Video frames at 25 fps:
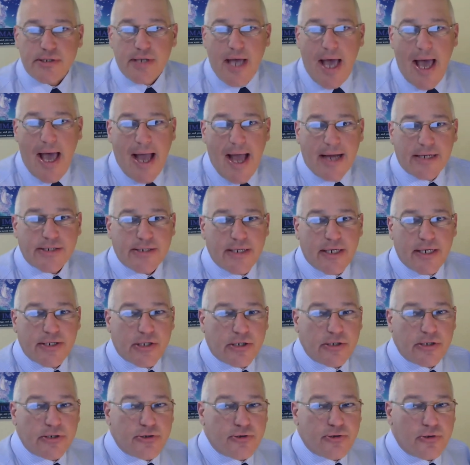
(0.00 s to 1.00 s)
access
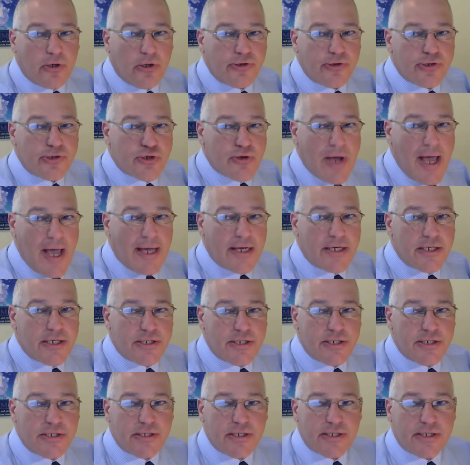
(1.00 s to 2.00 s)
control
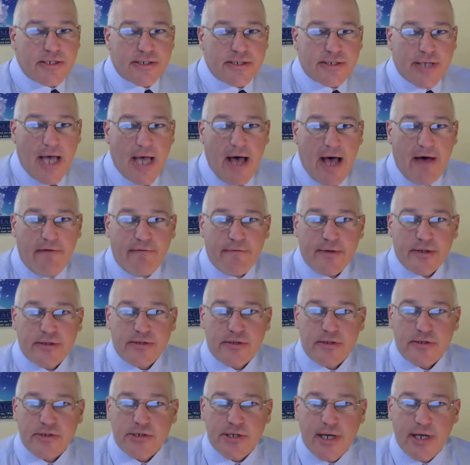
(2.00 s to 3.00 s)
strategies to solve
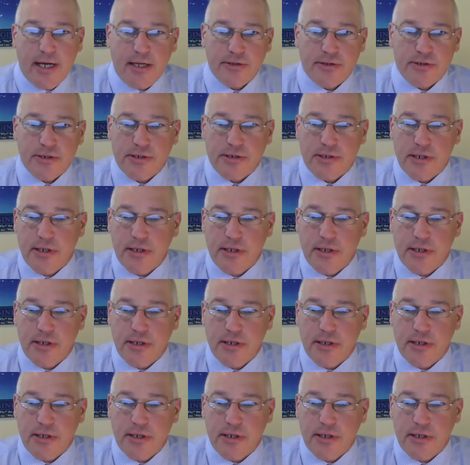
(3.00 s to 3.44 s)
business challenges,